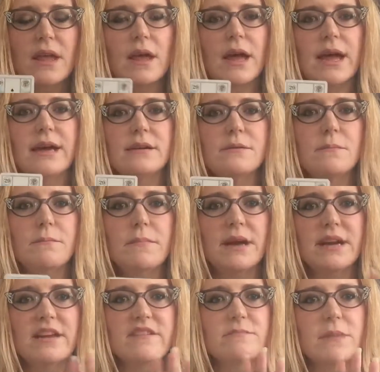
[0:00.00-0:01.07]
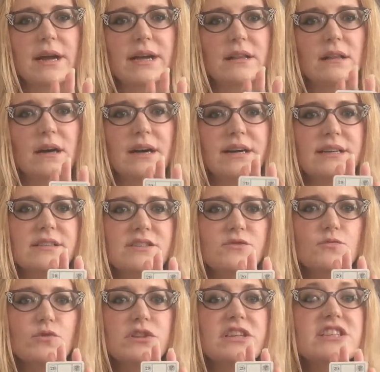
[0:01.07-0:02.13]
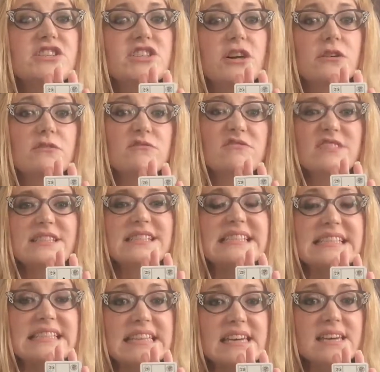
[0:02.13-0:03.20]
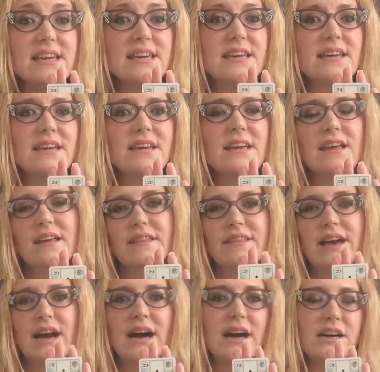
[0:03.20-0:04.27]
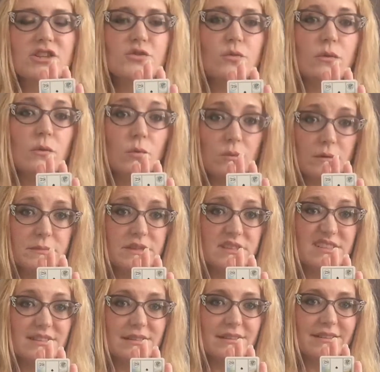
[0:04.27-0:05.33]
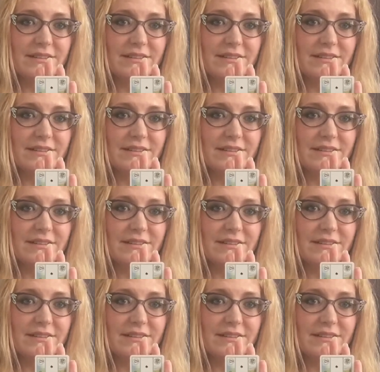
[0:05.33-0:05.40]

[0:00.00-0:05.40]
and many of my clients really don't see the actual woman